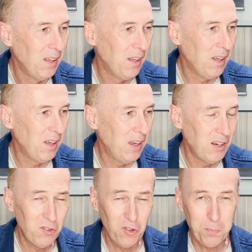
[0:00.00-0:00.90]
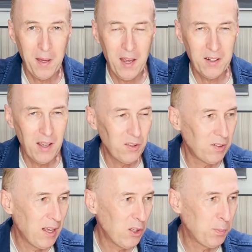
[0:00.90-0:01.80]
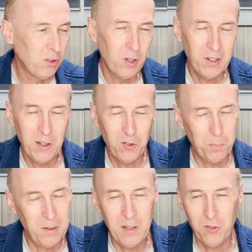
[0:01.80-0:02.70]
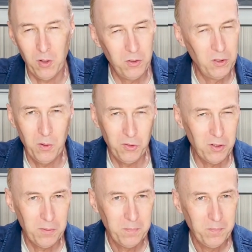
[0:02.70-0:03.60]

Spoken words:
And it's as bad as last but not least. Please don't use it